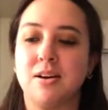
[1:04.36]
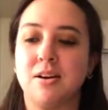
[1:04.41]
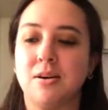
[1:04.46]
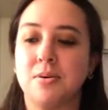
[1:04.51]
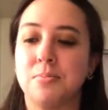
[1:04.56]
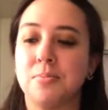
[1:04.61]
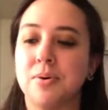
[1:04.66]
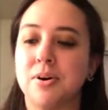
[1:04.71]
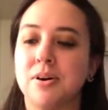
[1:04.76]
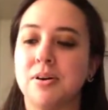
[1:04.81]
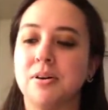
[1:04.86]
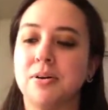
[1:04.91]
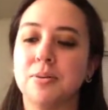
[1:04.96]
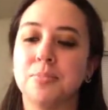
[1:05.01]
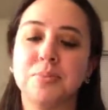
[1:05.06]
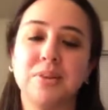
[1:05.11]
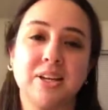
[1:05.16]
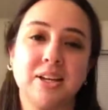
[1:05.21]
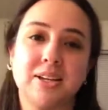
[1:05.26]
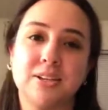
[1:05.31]
up all
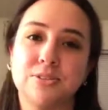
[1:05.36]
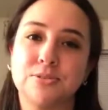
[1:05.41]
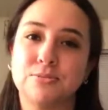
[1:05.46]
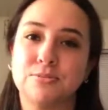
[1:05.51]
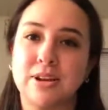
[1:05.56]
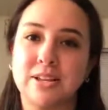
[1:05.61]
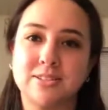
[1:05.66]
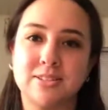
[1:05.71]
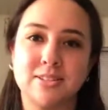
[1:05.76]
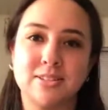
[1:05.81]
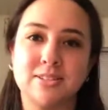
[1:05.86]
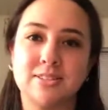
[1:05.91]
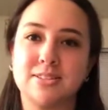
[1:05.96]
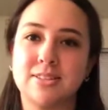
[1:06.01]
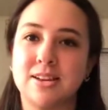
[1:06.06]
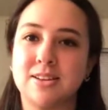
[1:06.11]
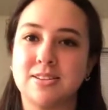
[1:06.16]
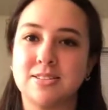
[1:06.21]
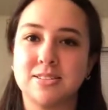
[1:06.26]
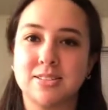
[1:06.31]
plant resins
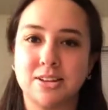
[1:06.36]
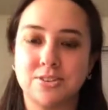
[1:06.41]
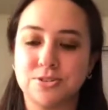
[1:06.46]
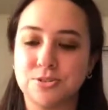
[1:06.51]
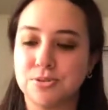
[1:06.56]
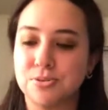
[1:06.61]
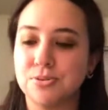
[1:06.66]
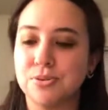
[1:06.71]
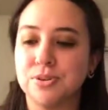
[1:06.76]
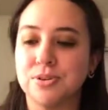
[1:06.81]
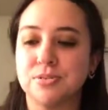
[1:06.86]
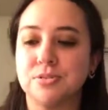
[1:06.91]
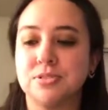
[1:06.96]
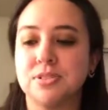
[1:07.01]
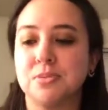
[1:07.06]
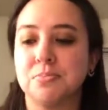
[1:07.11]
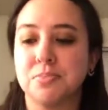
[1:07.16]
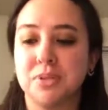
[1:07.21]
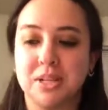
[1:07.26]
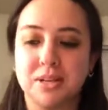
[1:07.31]
and essential
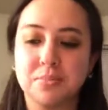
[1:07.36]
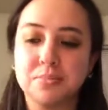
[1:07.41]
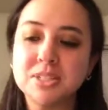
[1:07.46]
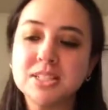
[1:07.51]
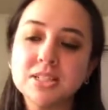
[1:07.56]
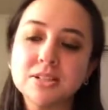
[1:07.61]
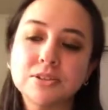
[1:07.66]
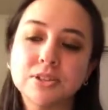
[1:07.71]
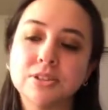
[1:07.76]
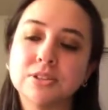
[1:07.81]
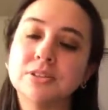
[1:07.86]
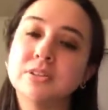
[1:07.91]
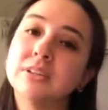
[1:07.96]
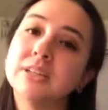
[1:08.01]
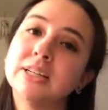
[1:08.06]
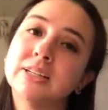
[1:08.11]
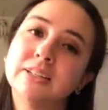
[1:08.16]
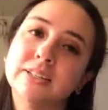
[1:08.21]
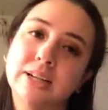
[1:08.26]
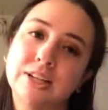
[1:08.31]
oils and plant material
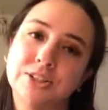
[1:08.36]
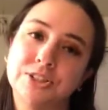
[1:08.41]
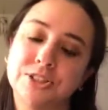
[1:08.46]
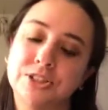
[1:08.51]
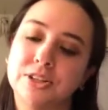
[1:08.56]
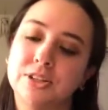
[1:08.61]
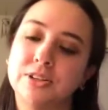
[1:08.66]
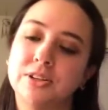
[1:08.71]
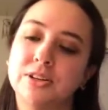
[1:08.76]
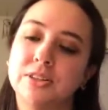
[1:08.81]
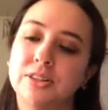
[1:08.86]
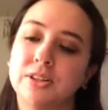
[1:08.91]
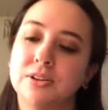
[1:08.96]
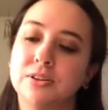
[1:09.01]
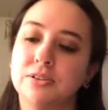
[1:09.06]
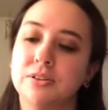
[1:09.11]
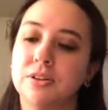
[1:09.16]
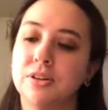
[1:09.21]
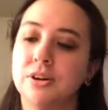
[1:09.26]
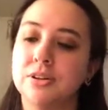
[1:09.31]
in nature.
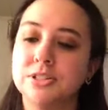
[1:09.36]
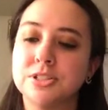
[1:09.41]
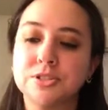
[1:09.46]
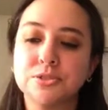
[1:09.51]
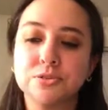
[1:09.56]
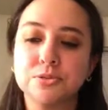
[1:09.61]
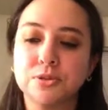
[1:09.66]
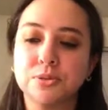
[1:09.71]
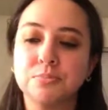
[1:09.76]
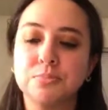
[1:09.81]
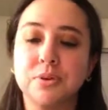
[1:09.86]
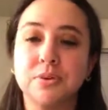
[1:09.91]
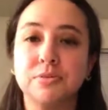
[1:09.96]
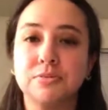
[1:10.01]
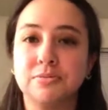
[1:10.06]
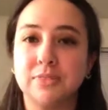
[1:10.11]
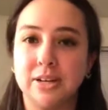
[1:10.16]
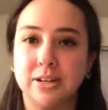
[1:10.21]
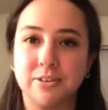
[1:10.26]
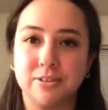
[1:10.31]
They're the largest group
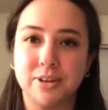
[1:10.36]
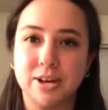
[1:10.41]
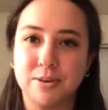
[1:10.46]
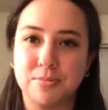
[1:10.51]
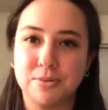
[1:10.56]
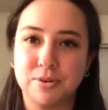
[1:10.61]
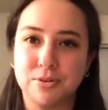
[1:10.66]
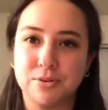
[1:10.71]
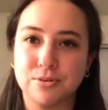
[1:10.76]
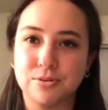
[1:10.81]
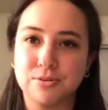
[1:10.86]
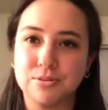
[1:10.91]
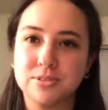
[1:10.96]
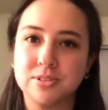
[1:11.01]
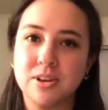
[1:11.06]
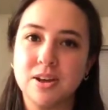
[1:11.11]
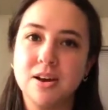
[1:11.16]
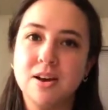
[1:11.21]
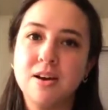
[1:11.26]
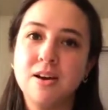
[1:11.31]
of phytochemicals.